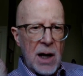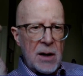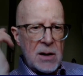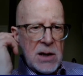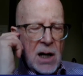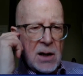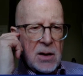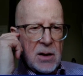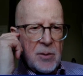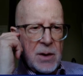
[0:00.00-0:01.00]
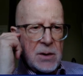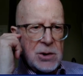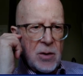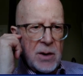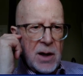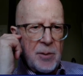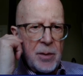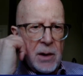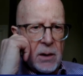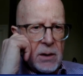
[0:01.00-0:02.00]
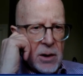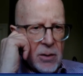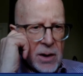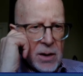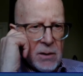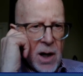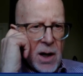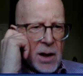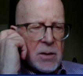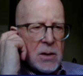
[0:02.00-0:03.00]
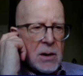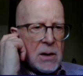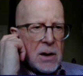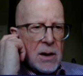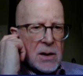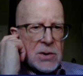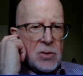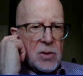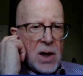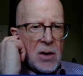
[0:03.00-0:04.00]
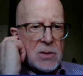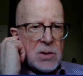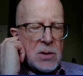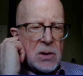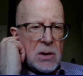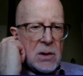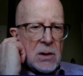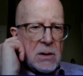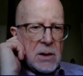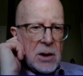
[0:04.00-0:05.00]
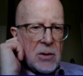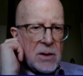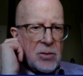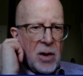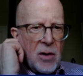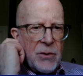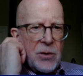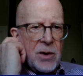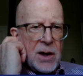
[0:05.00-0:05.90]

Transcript: are not exactly going to be showing up, uh, you know, in a line at a schoolhouse, you know, at twelve